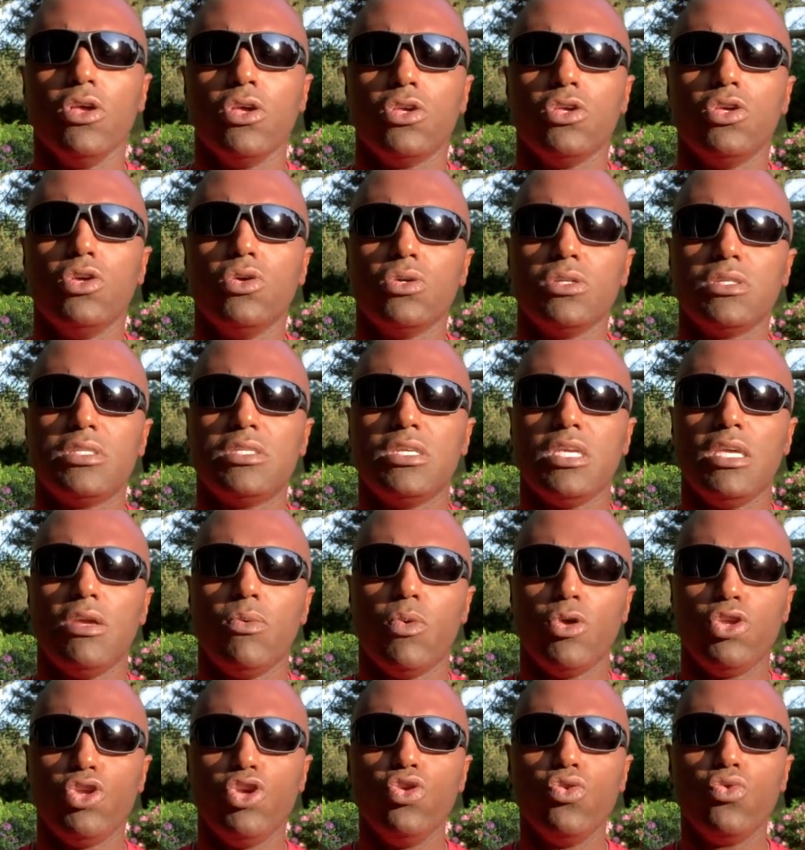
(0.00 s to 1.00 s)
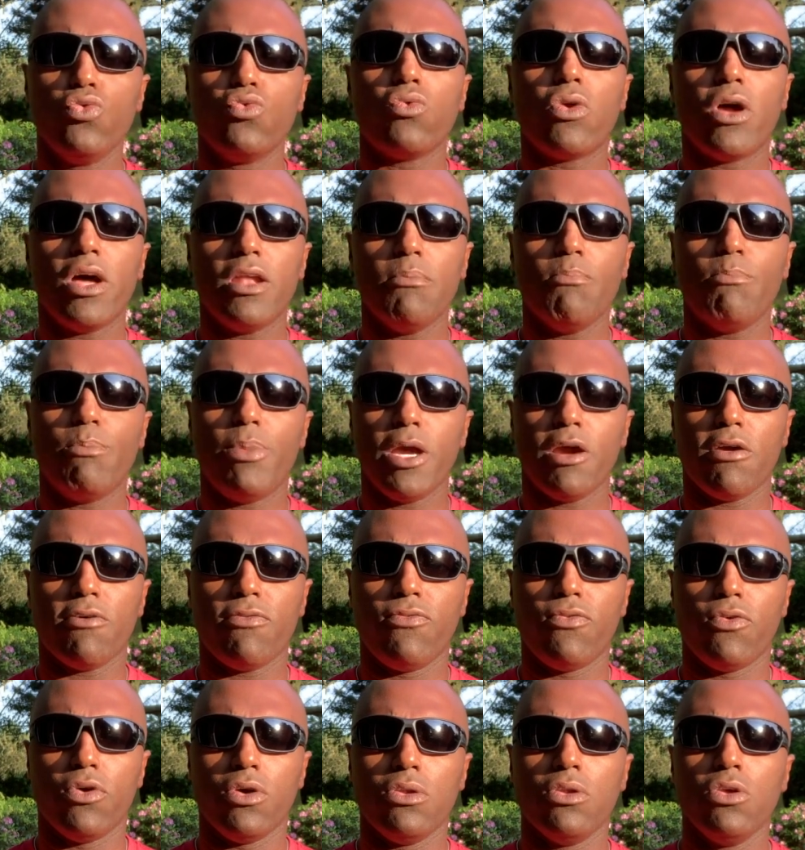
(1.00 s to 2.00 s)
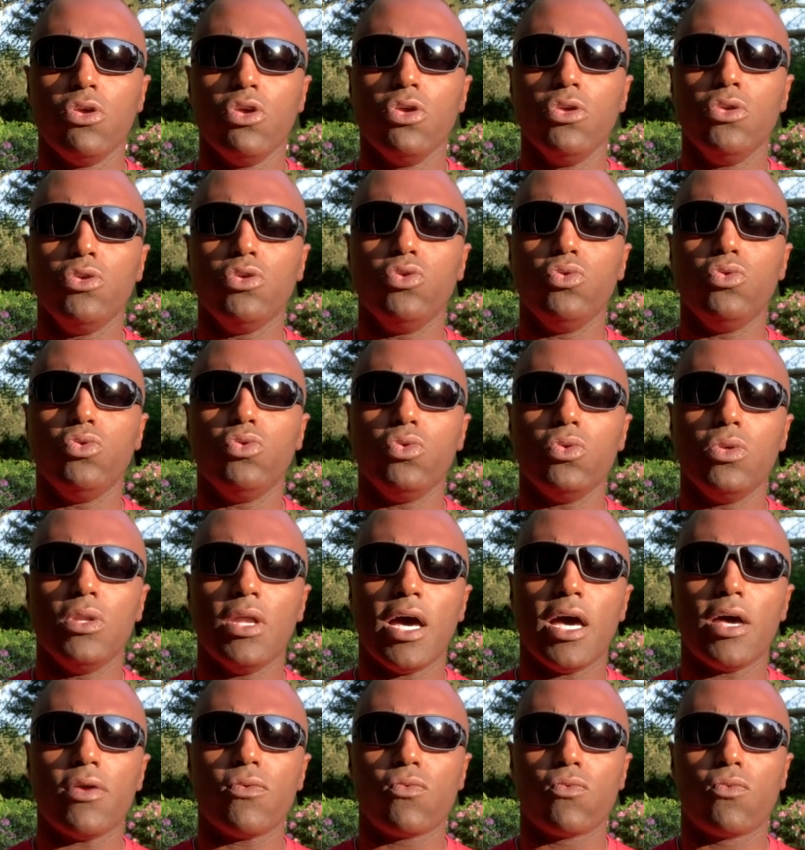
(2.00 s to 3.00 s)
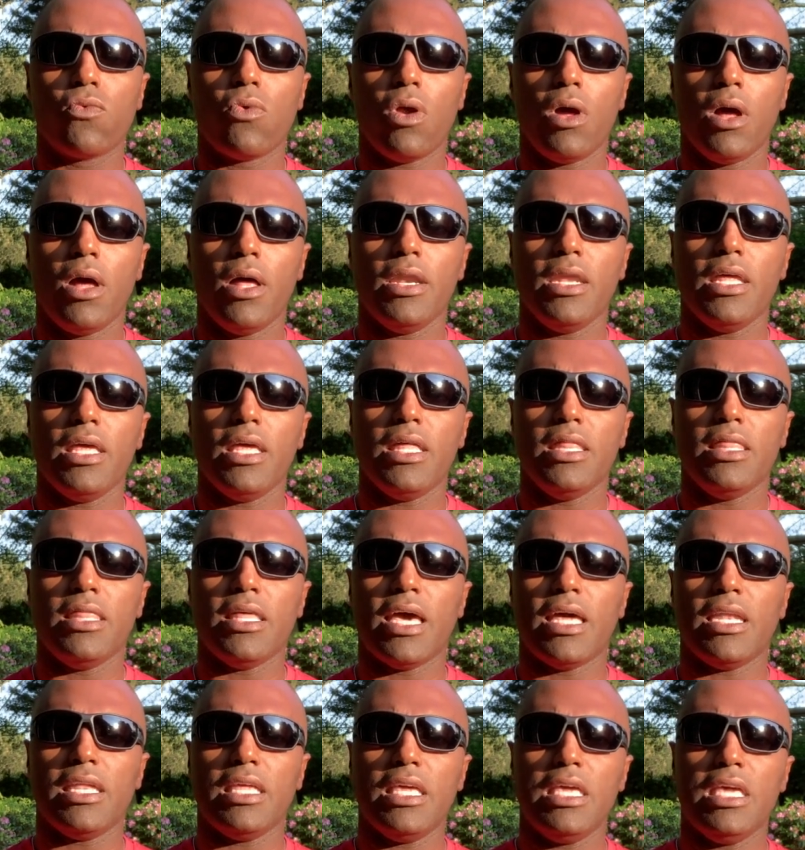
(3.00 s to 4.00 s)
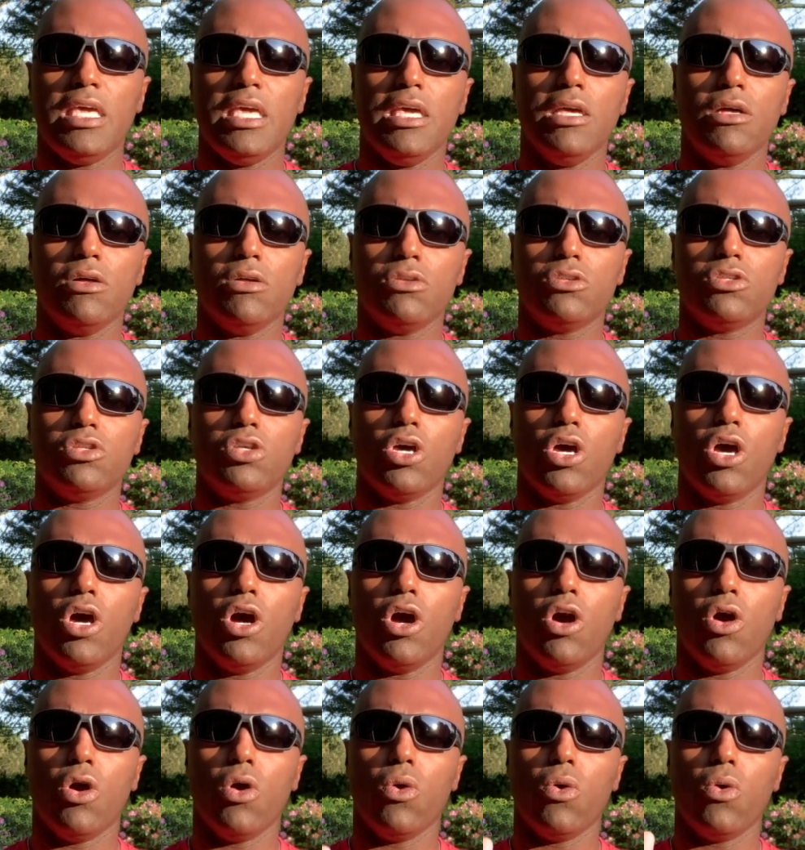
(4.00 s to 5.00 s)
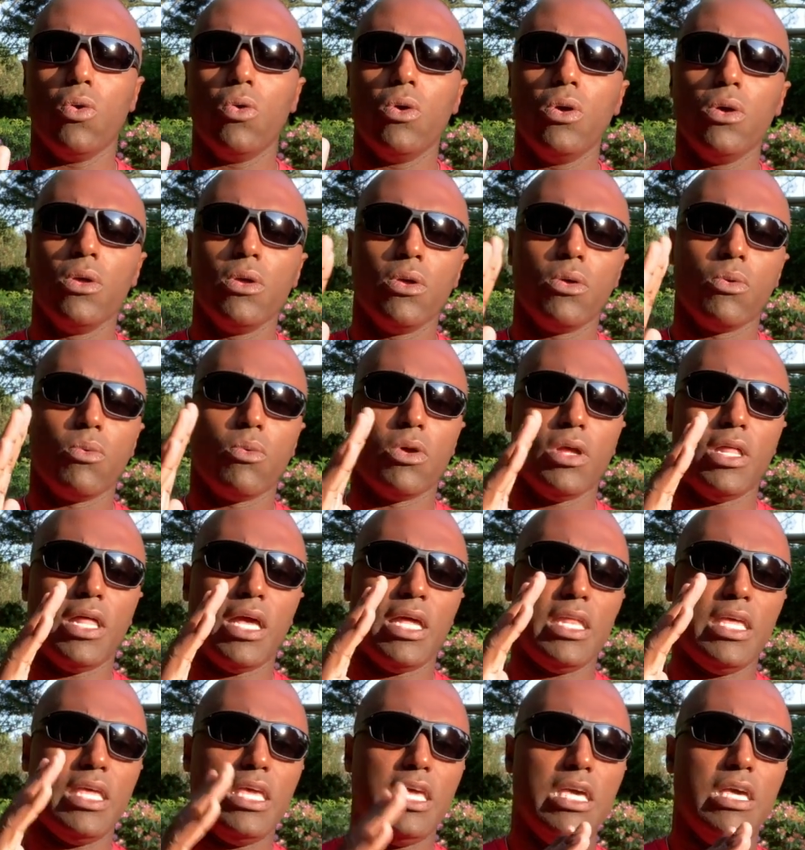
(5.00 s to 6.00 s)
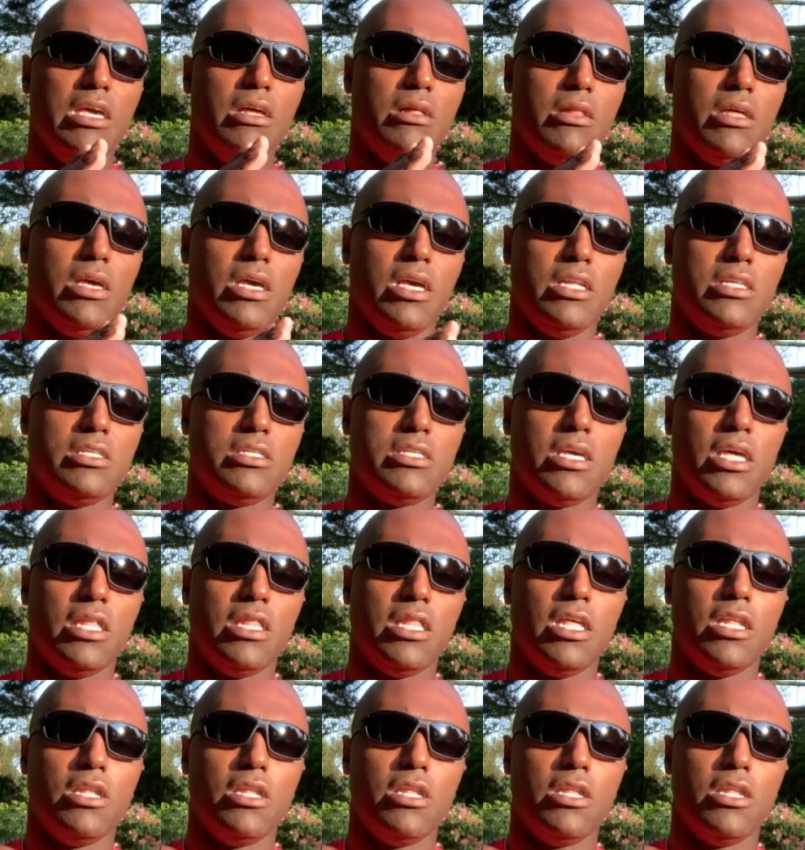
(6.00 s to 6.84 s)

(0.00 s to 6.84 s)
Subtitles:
You'll see when you run barefoot, you do not run in that heel toe, where that heel hits and